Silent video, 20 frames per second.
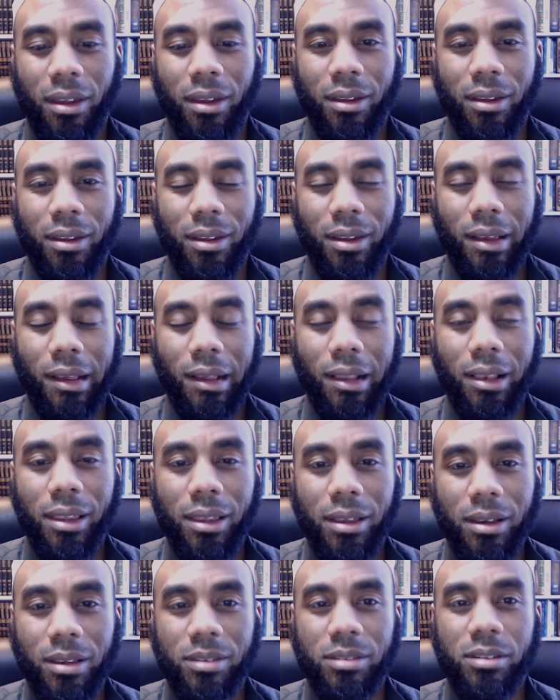a
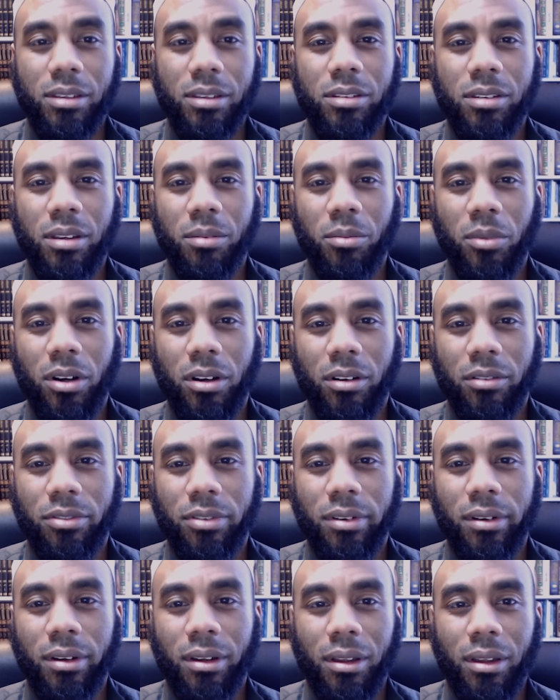clear system
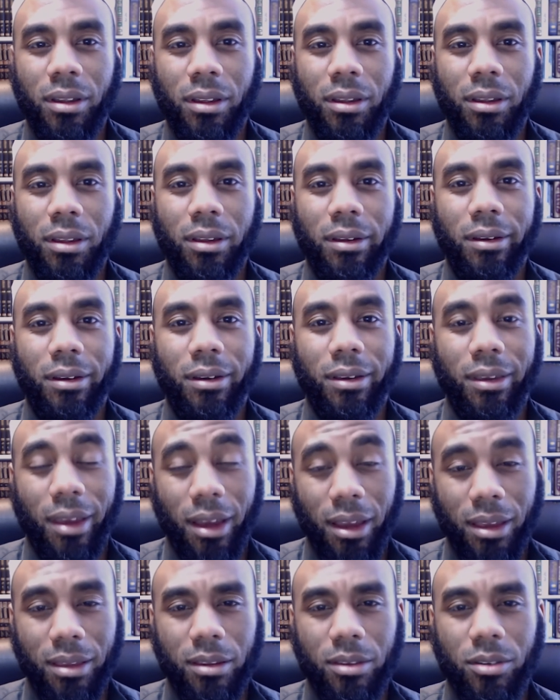of uh,
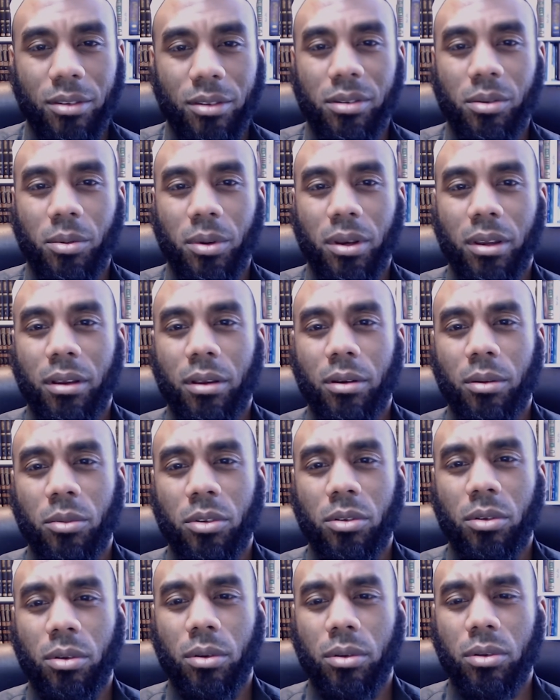guidance when it
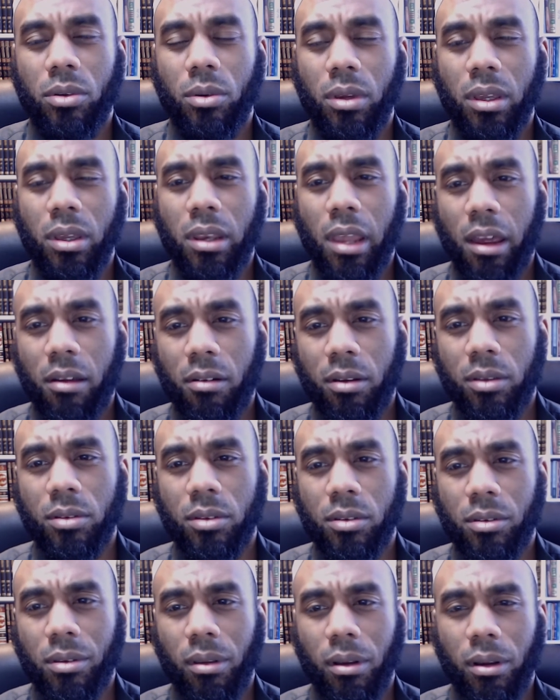comes to, to
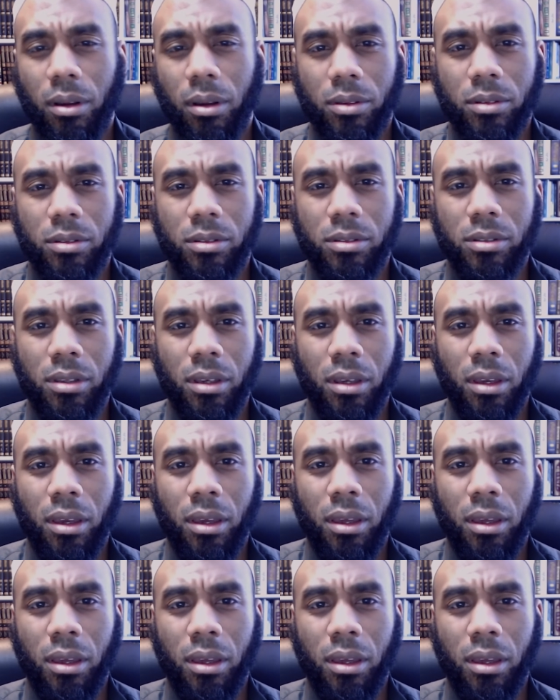inheritance loss.